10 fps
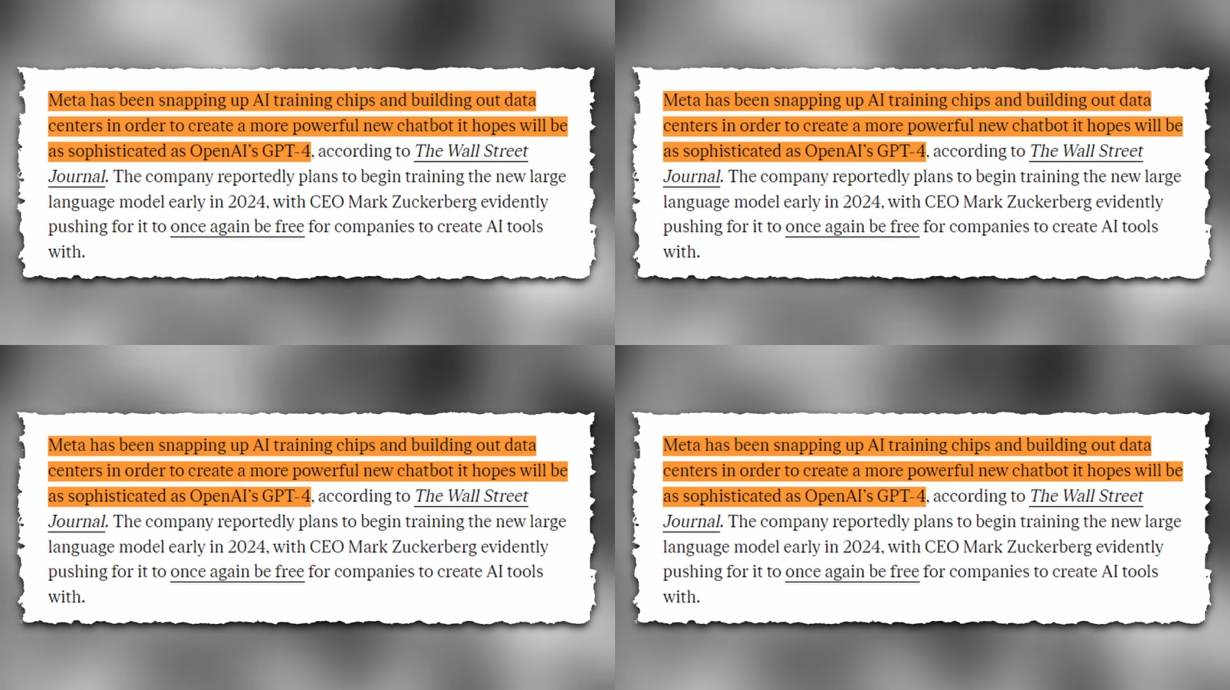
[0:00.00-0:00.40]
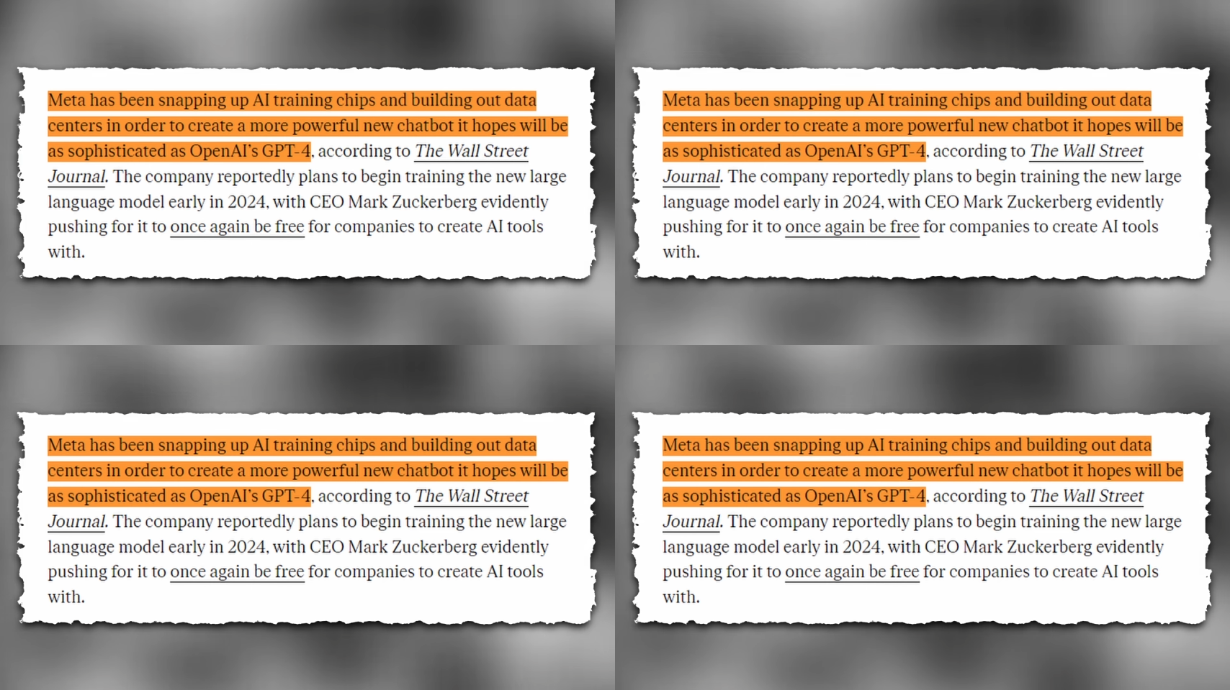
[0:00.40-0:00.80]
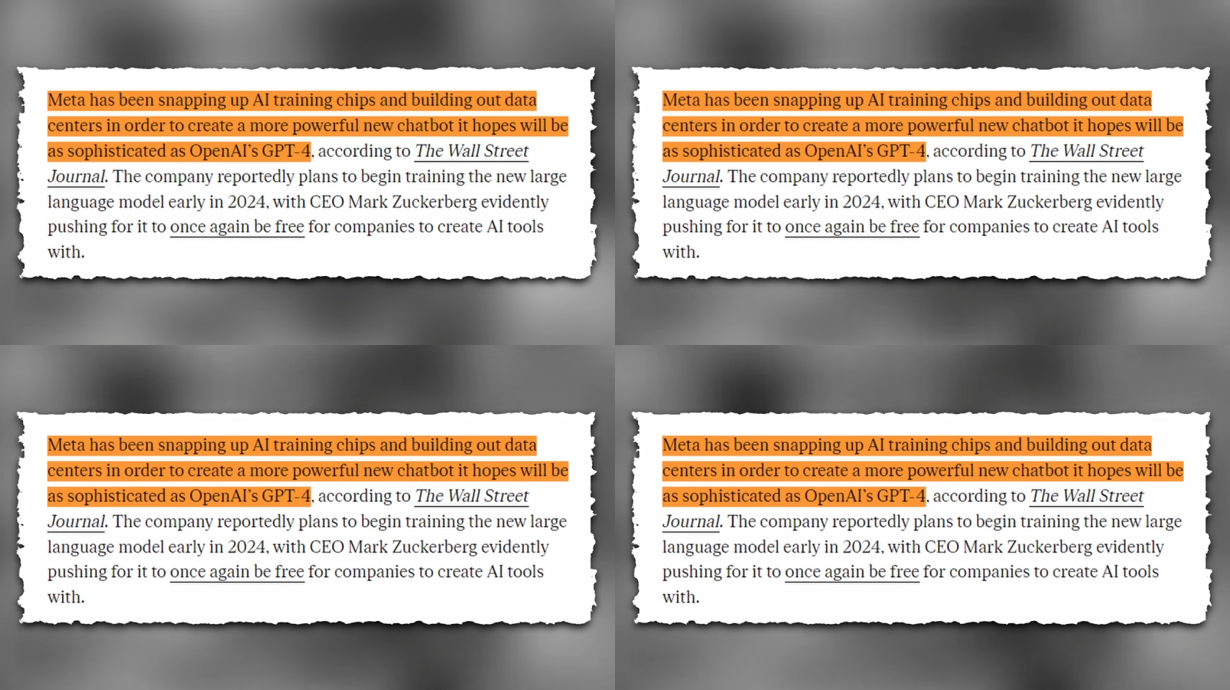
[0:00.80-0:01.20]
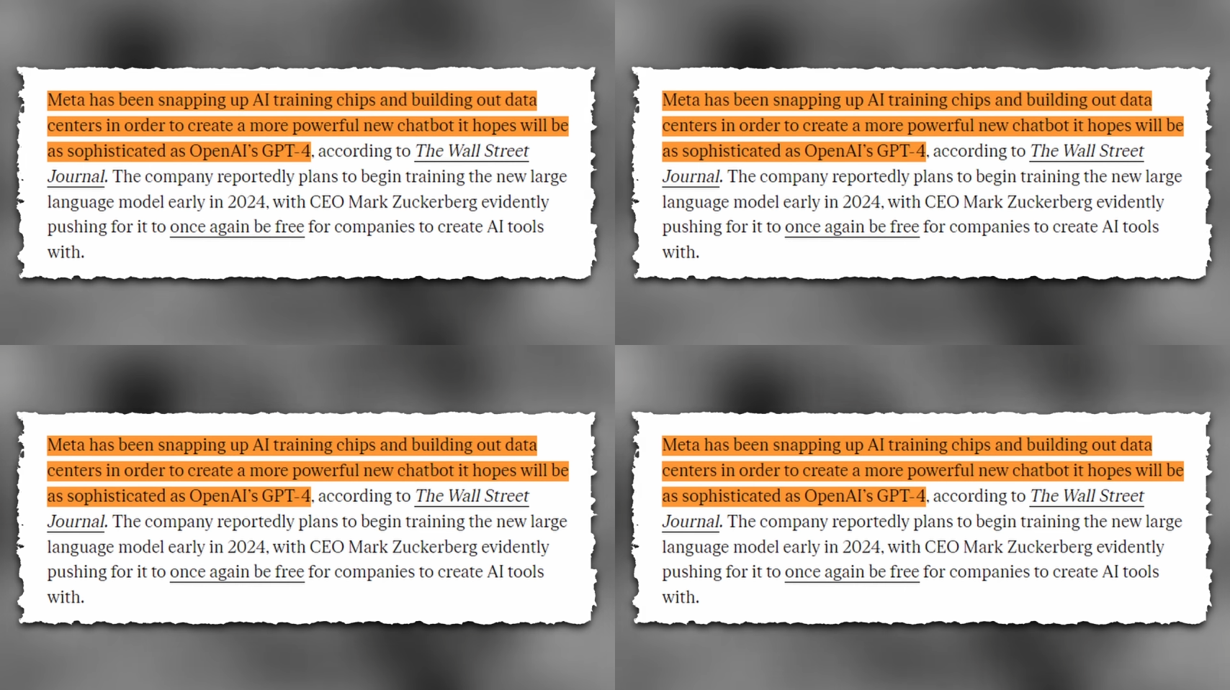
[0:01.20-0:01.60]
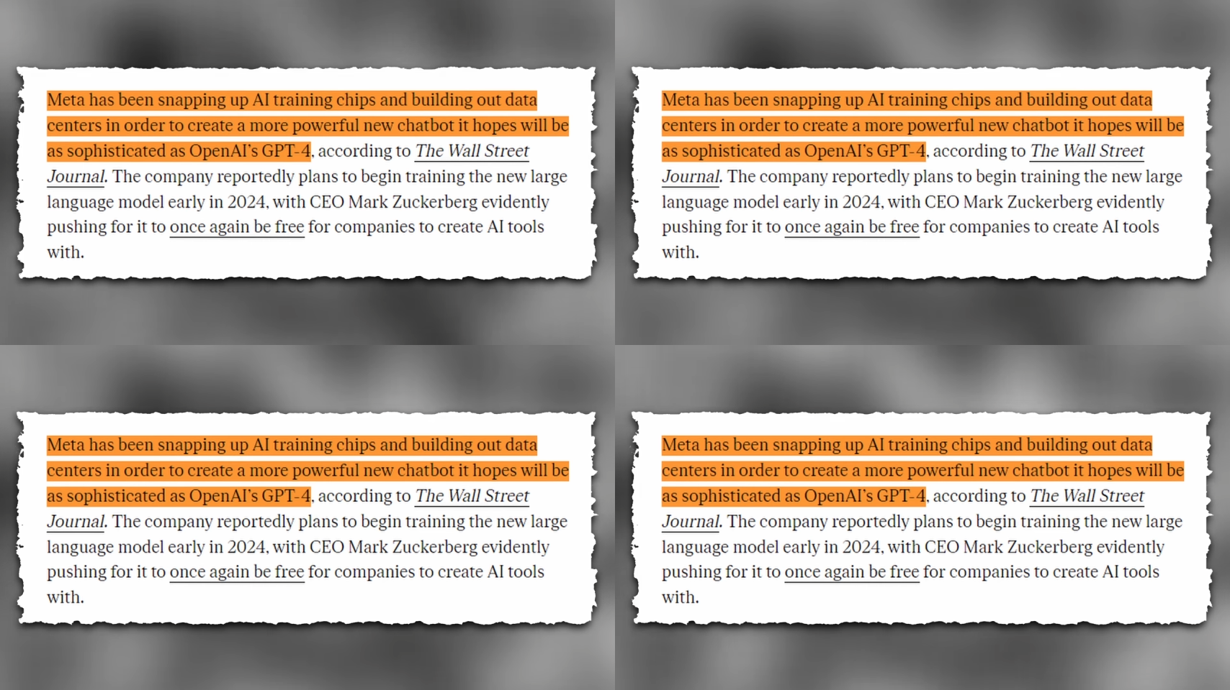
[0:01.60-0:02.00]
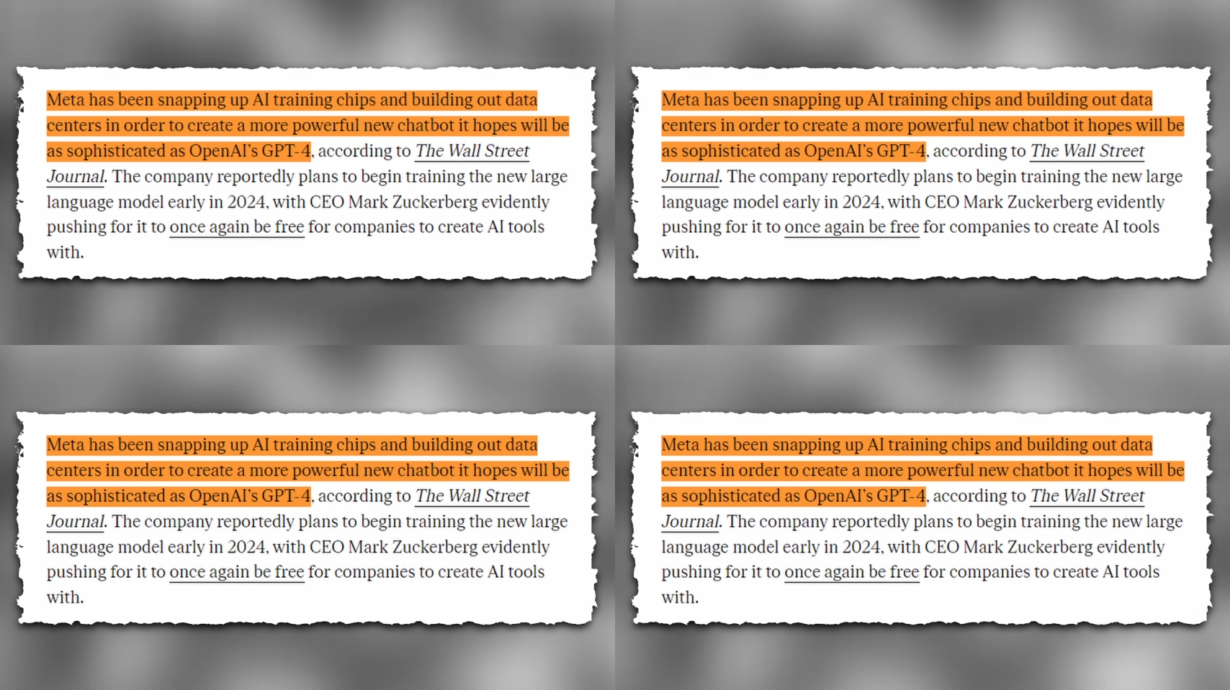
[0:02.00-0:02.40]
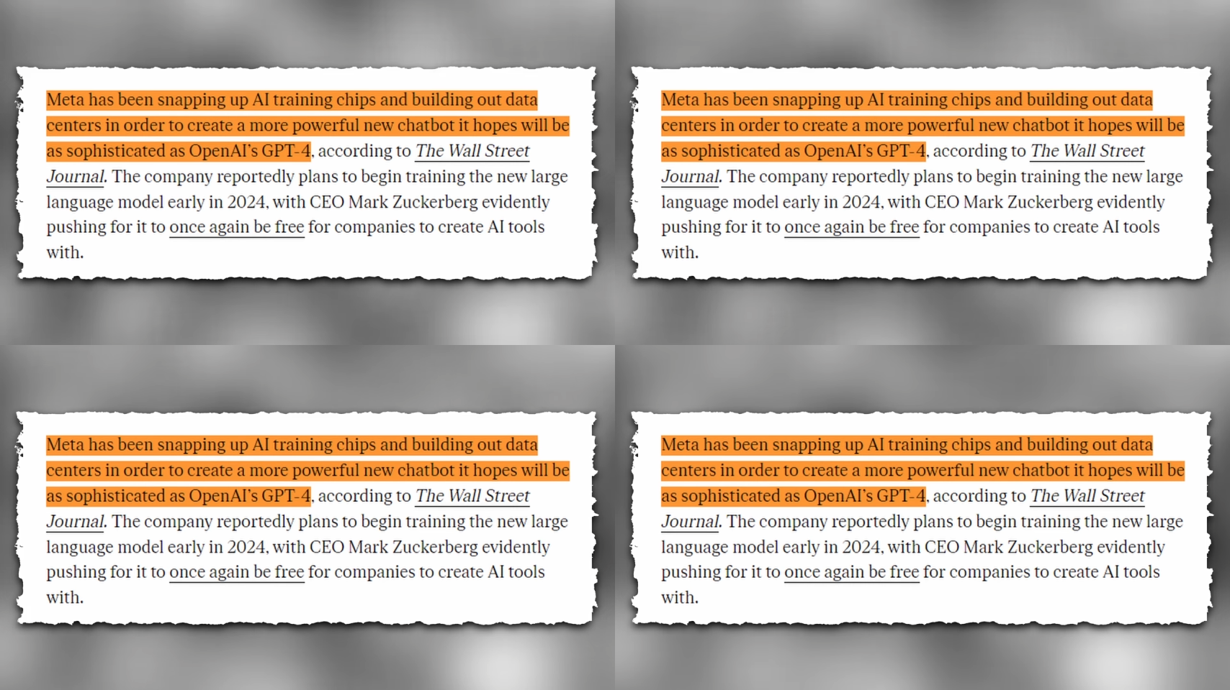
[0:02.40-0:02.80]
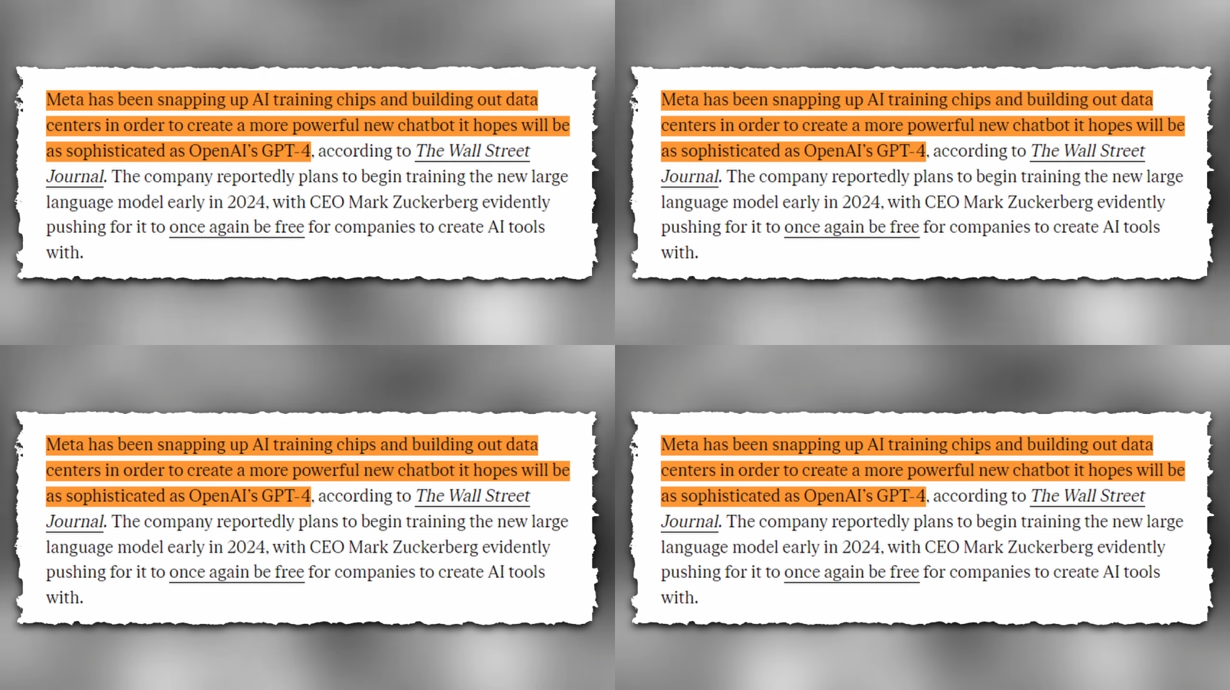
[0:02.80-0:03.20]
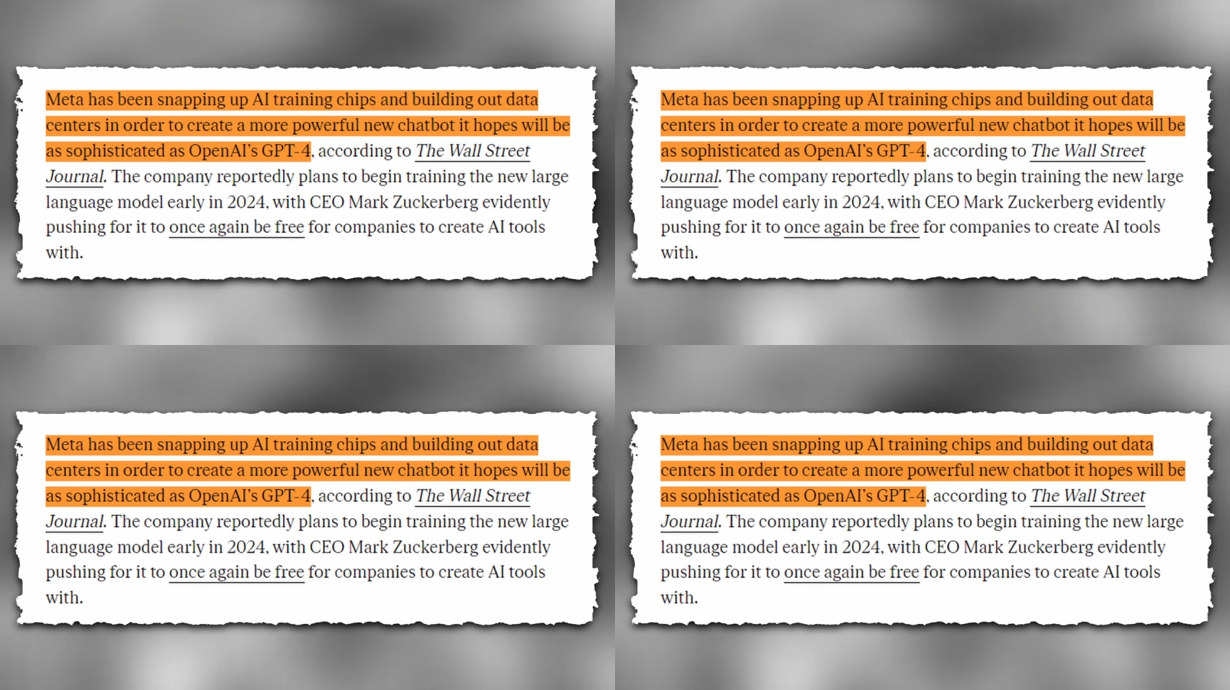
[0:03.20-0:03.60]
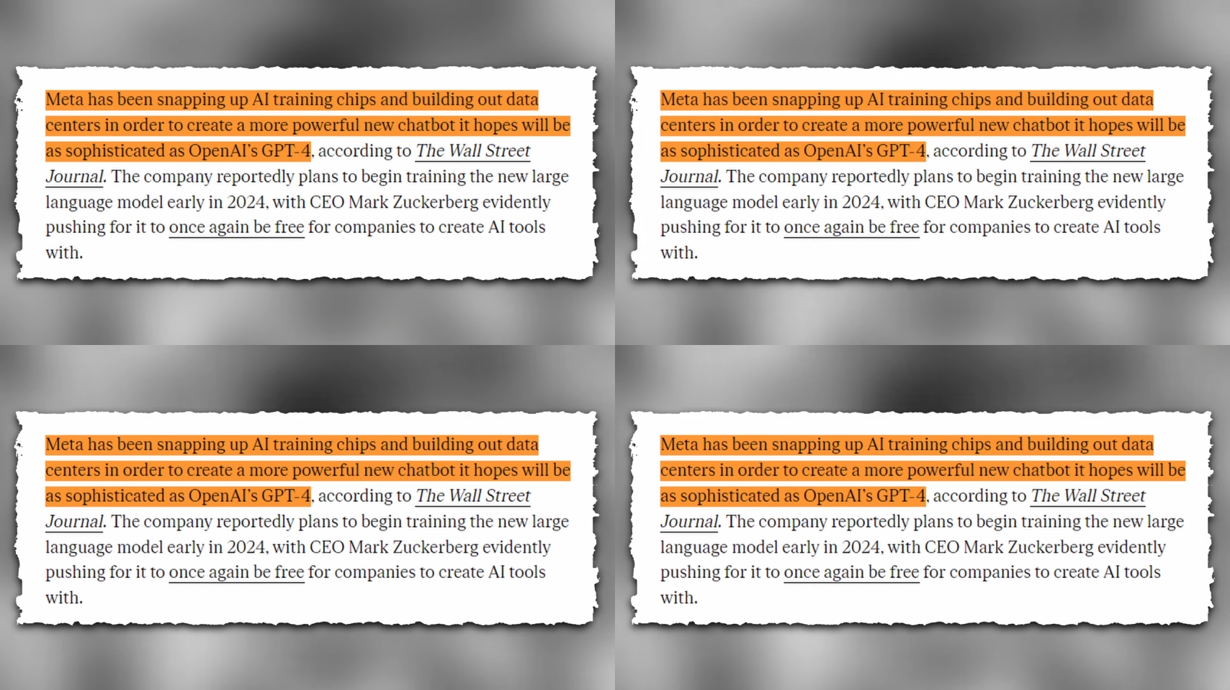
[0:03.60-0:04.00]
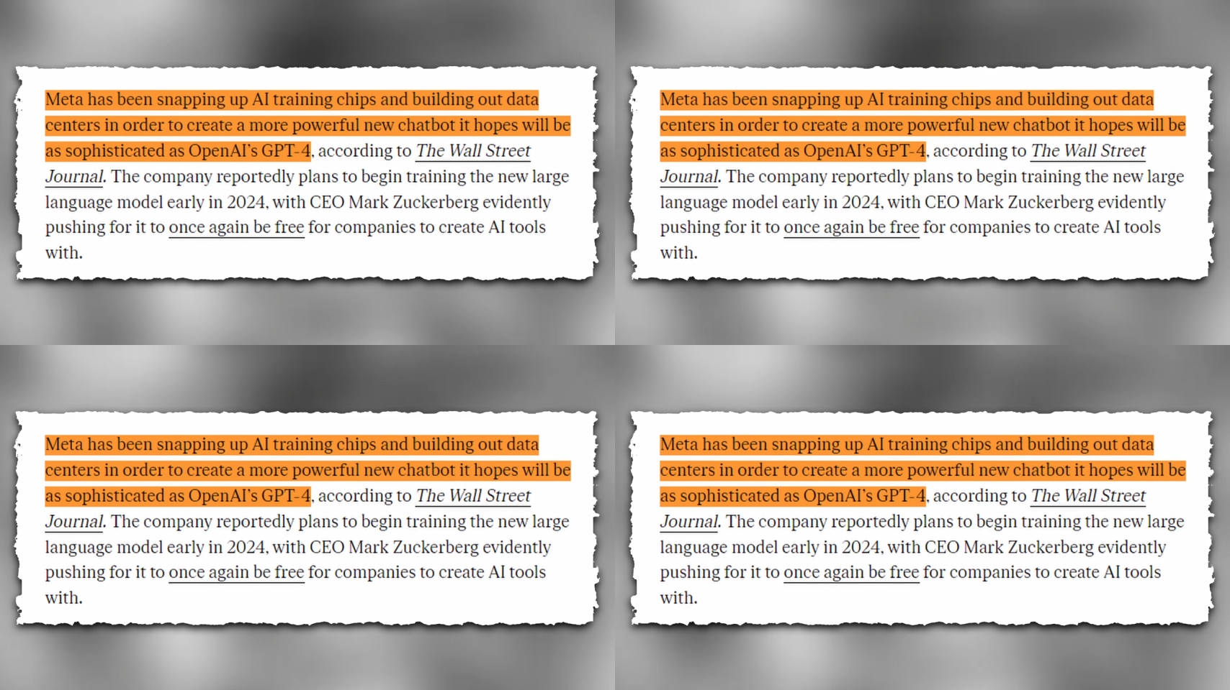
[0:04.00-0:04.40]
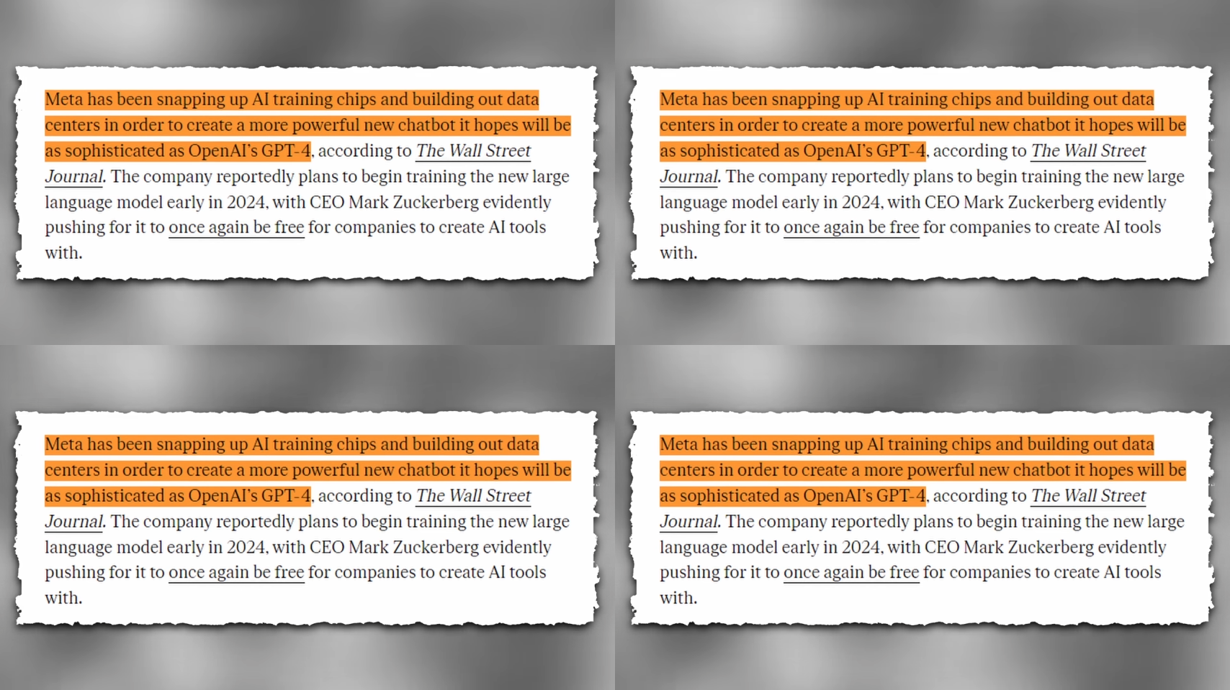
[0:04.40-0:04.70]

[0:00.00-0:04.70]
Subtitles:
(no speaker visible)